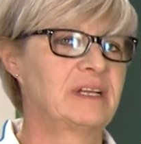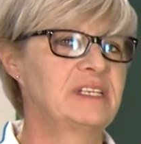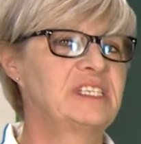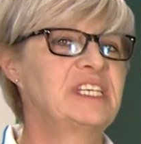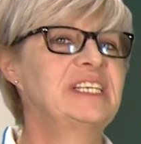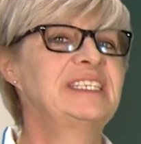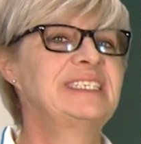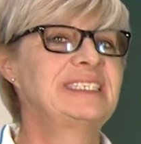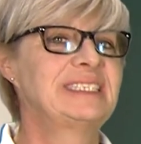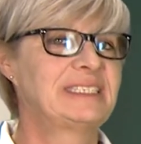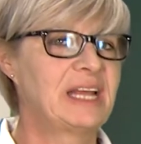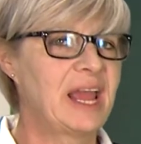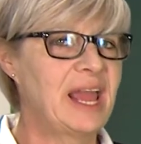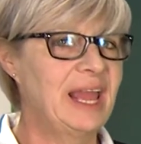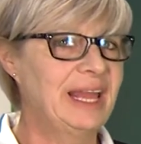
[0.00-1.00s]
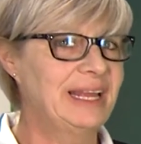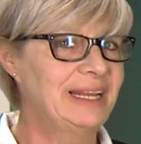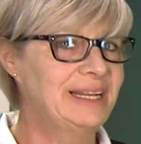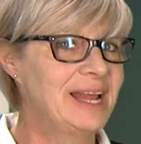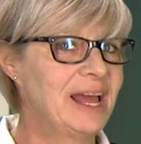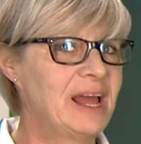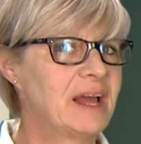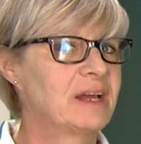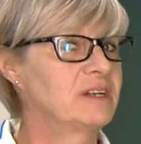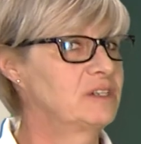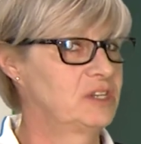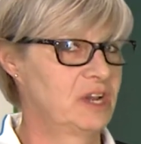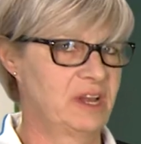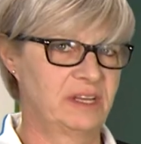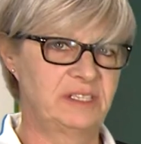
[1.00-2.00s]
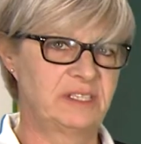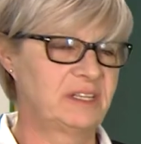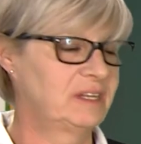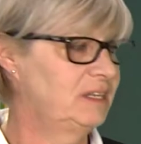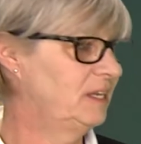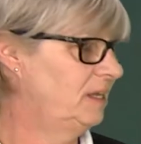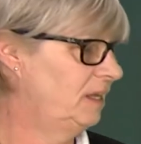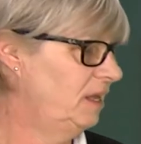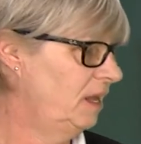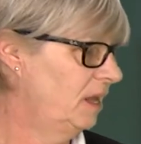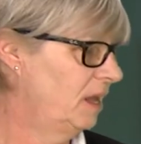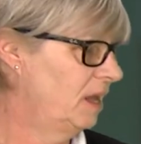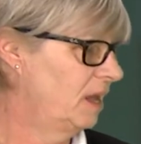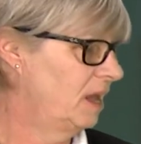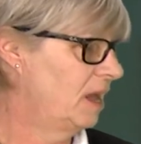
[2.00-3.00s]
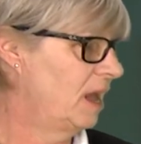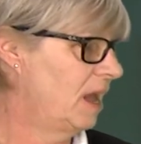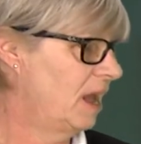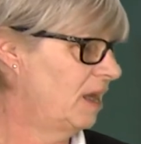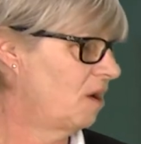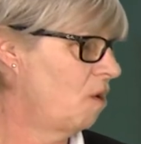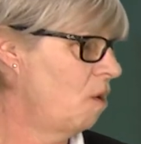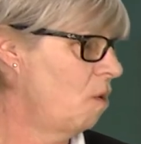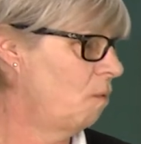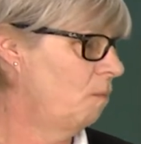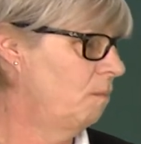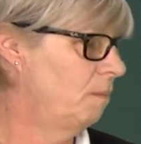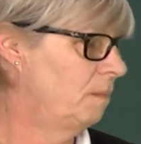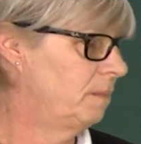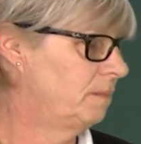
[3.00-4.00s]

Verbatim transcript: she stayed just a D at home.